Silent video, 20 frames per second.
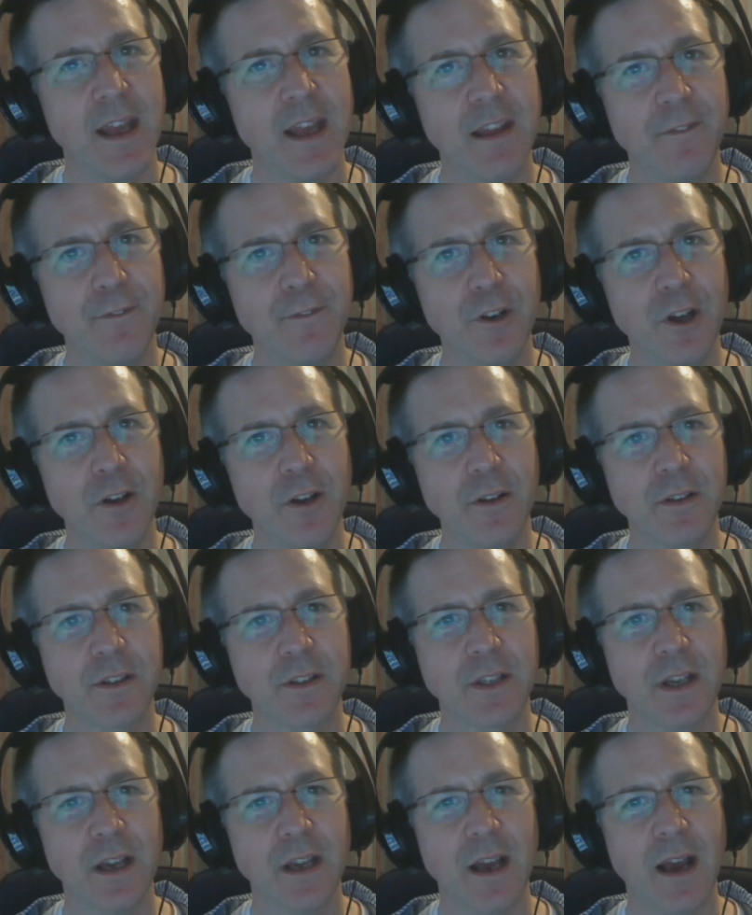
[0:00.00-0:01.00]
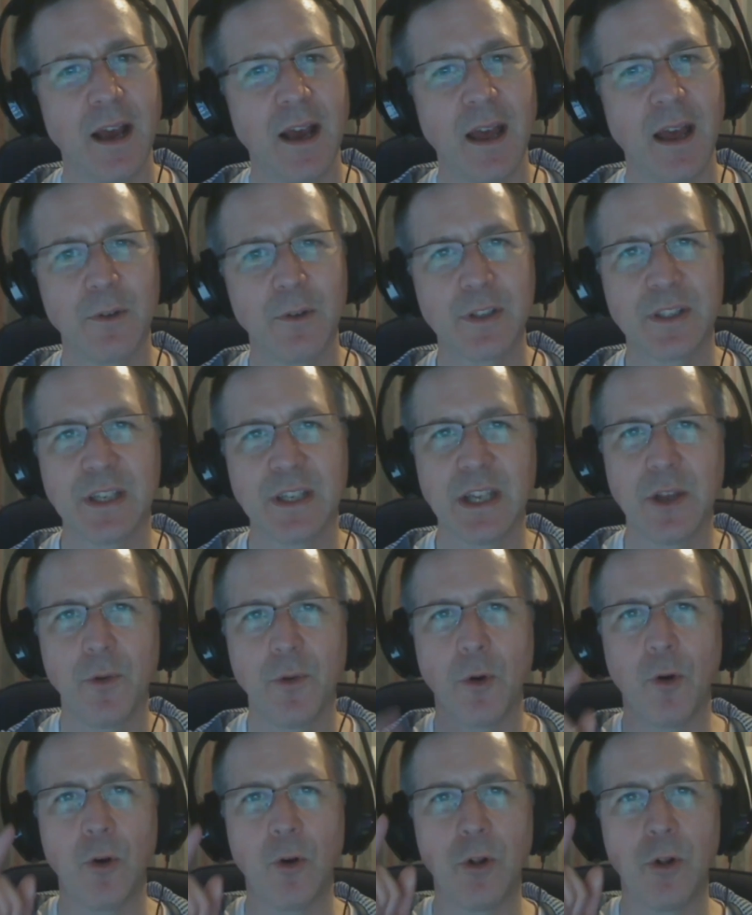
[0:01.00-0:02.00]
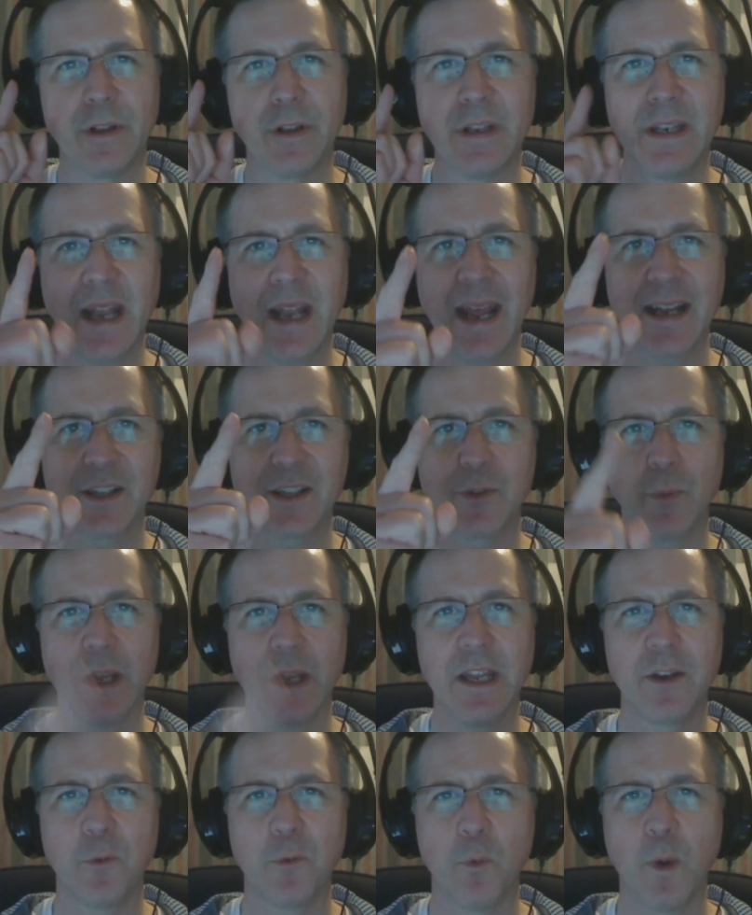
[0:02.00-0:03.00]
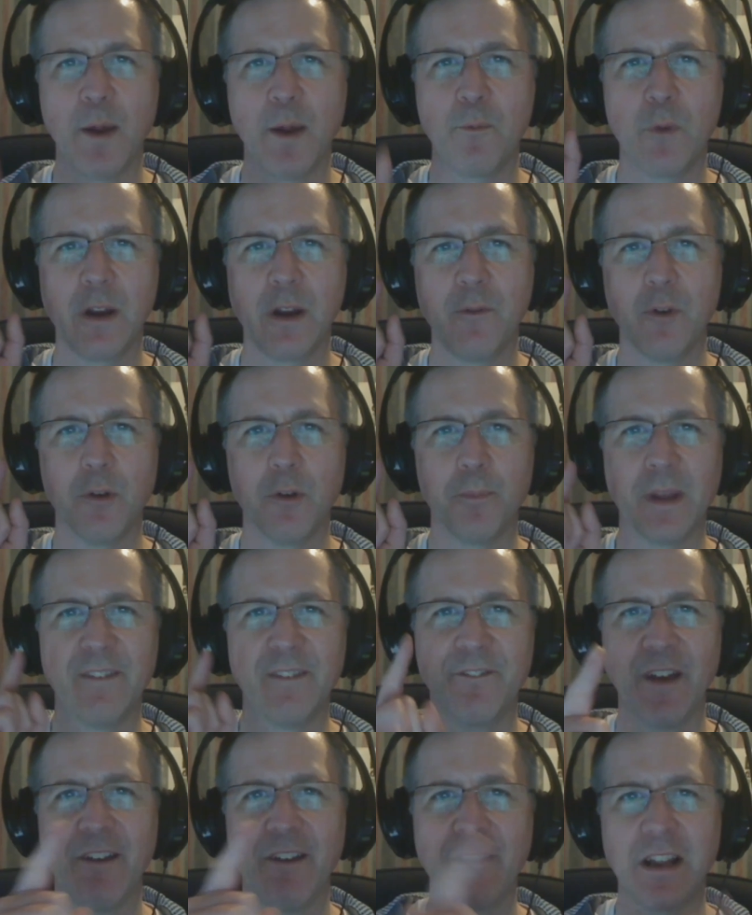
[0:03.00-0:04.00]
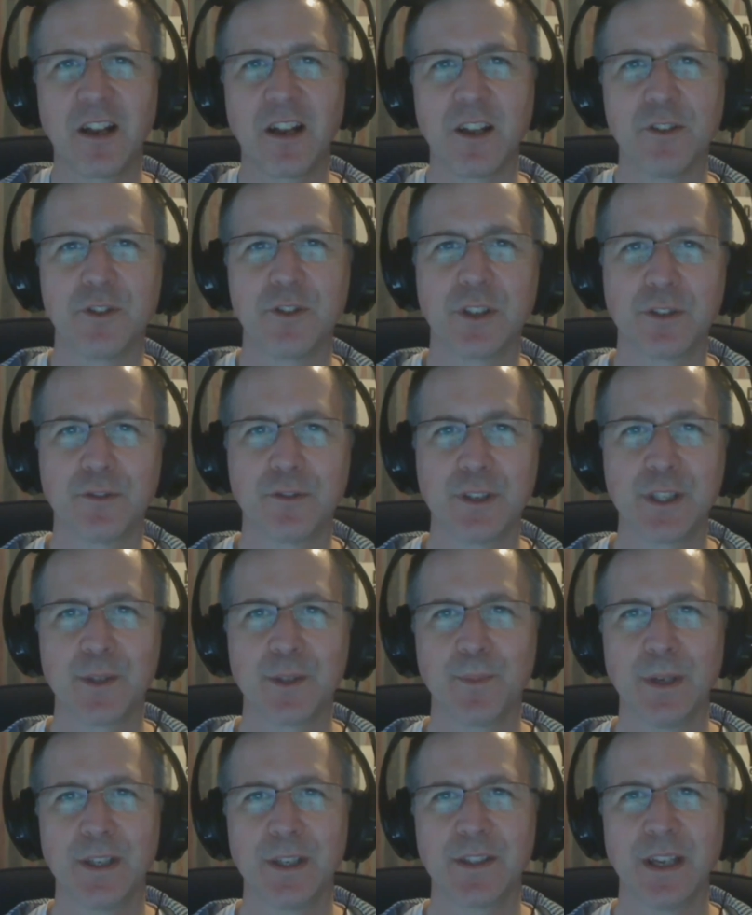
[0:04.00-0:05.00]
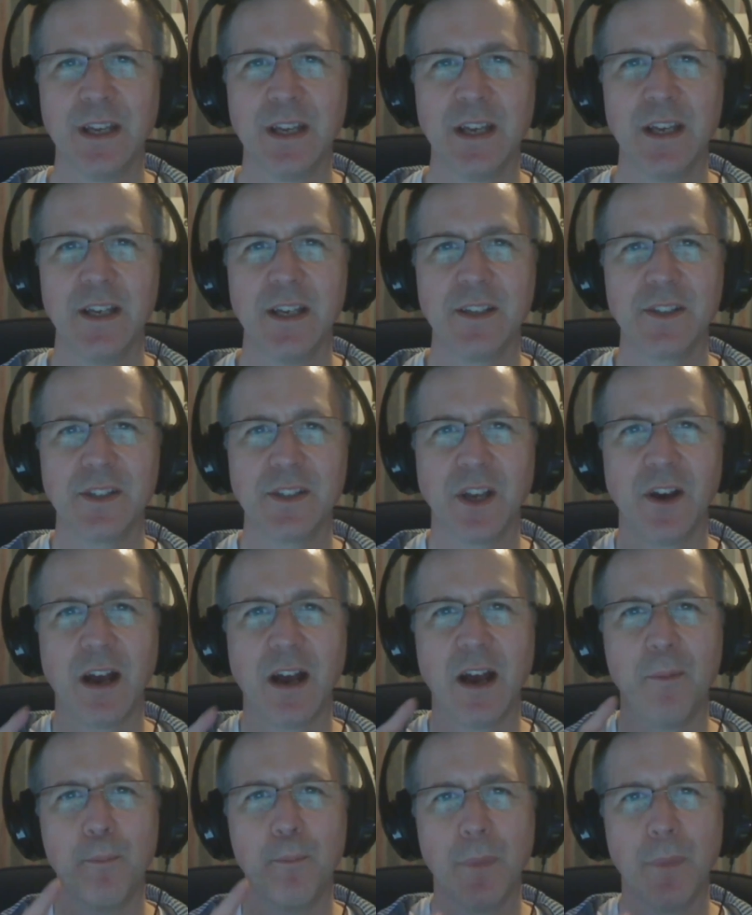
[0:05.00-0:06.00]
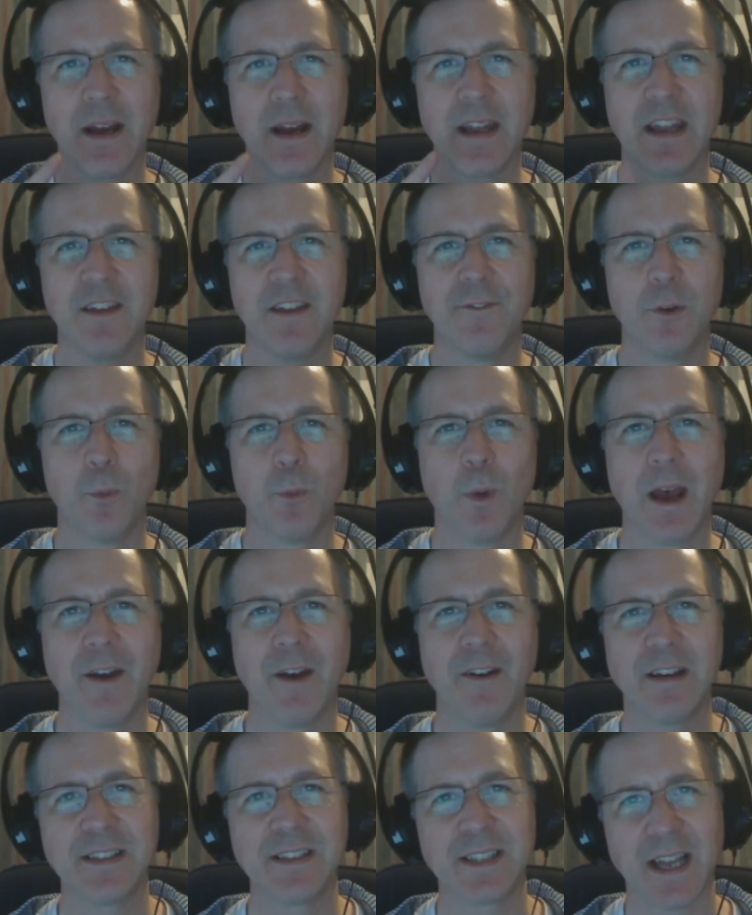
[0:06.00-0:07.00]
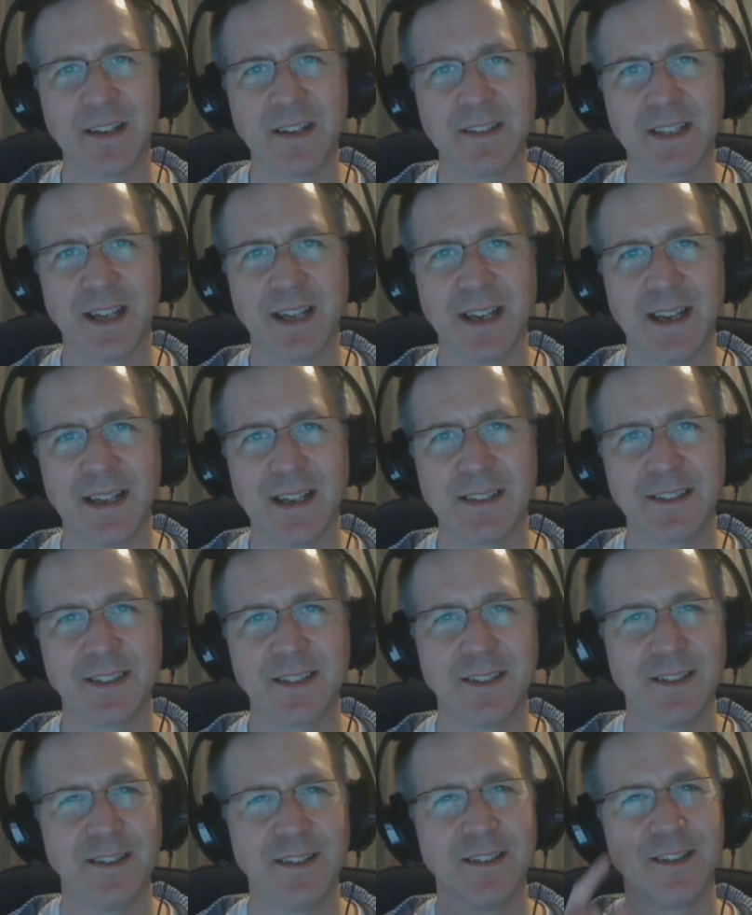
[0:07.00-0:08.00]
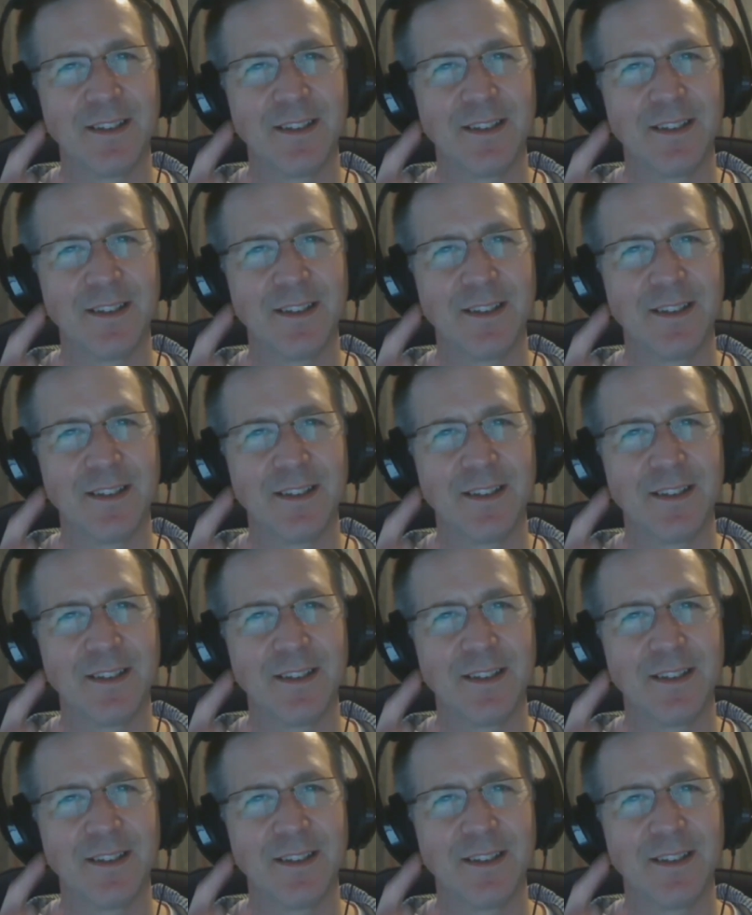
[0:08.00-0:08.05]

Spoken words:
If not, I will see you all next week when we will be very close to Christmas, so I might even wear a Santa hat.